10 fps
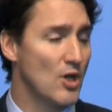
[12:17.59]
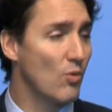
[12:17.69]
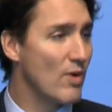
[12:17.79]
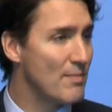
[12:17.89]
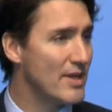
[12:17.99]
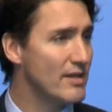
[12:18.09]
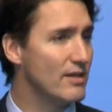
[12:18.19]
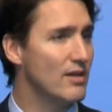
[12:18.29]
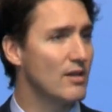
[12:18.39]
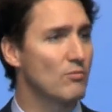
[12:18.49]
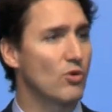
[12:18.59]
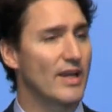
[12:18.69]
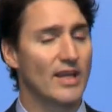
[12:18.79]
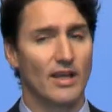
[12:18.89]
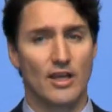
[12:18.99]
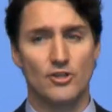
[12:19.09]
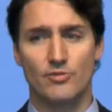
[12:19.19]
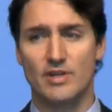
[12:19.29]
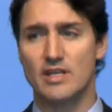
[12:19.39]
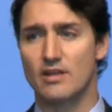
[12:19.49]
Women bring a
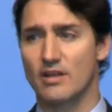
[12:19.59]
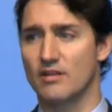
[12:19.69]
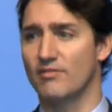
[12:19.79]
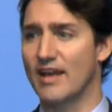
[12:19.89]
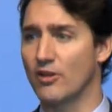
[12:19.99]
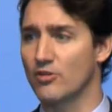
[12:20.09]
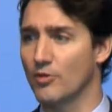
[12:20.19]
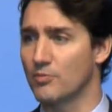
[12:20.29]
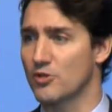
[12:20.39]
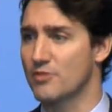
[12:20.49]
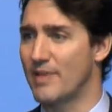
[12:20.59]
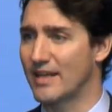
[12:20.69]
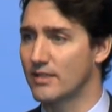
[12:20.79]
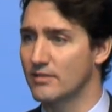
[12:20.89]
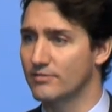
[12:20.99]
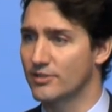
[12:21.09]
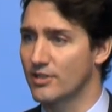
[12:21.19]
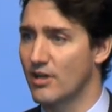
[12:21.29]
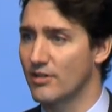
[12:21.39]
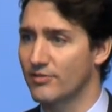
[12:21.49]
unique and valuable perspective to
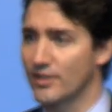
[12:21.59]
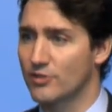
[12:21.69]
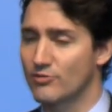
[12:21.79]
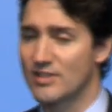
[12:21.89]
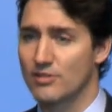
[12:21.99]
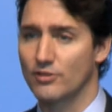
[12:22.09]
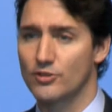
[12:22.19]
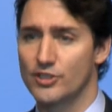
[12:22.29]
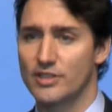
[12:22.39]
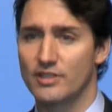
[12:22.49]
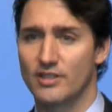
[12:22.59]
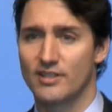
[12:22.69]
conflict resolution.